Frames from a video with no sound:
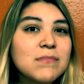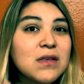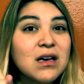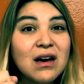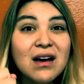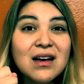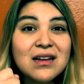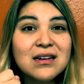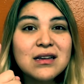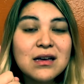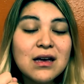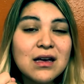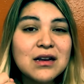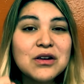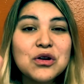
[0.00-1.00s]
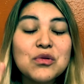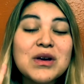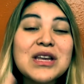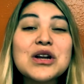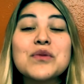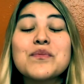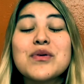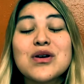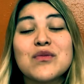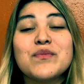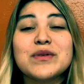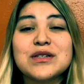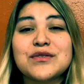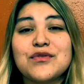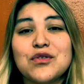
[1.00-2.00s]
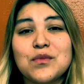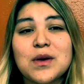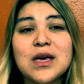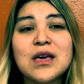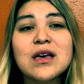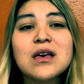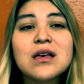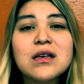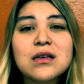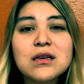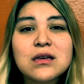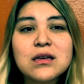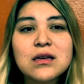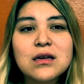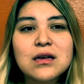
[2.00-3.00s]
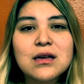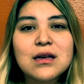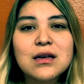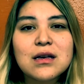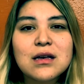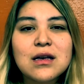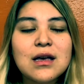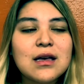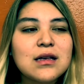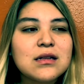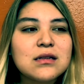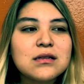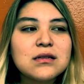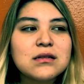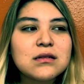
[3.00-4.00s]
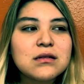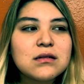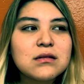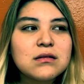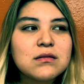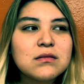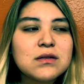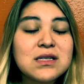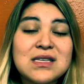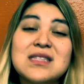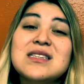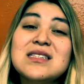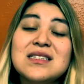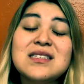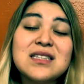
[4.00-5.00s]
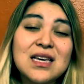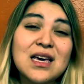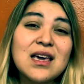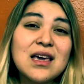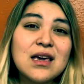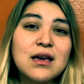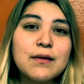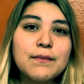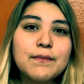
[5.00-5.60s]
God had a greater purpose for me. And to this day,